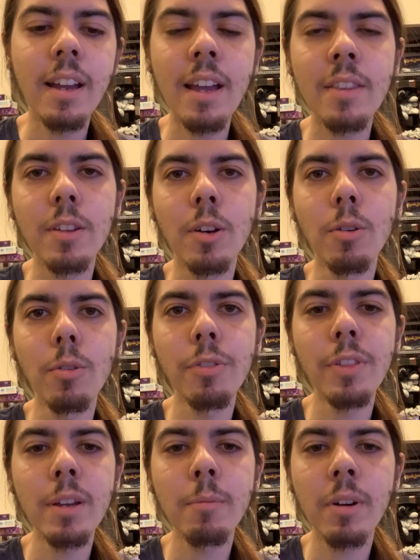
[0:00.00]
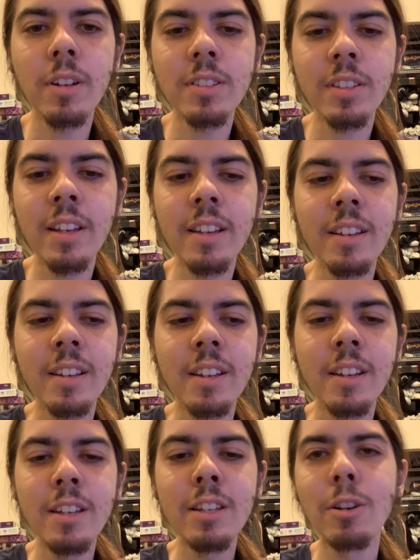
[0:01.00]
And the whole thing where it's like,
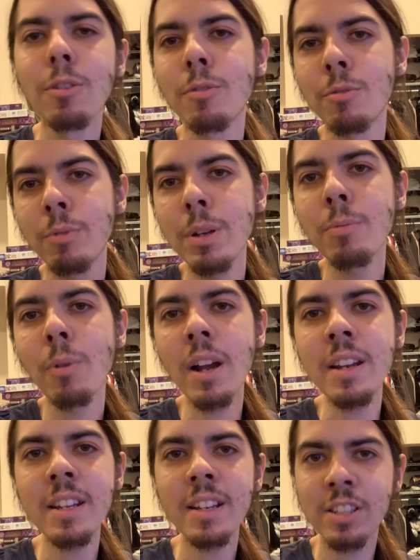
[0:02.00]
rewinding a